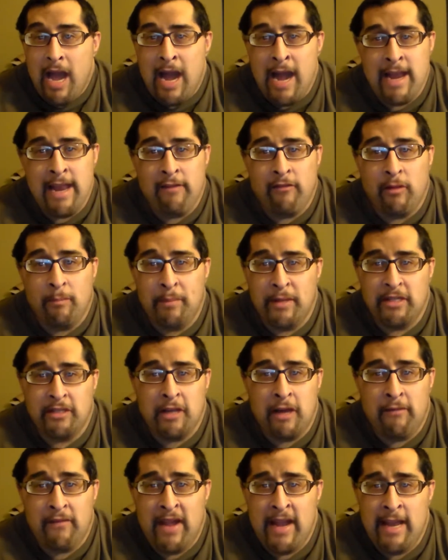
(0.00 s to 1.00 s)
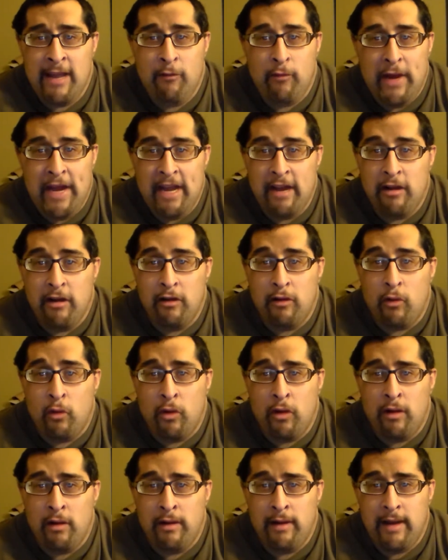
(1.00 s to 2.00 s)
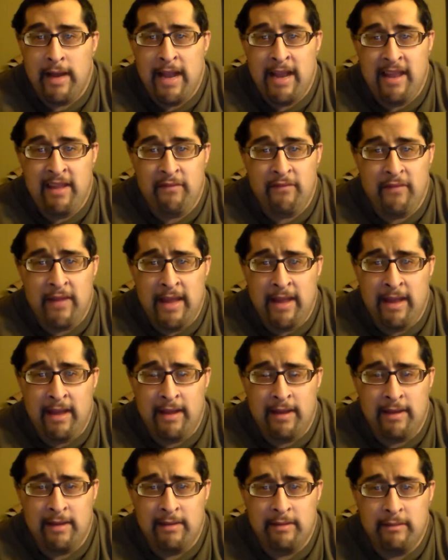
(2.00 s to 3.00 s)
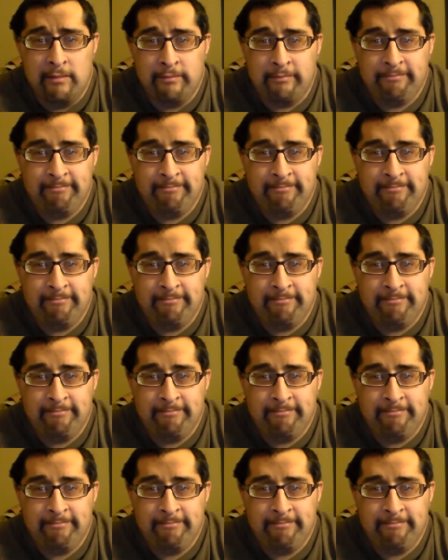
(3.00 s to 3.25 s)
I never piss off any waiter or anything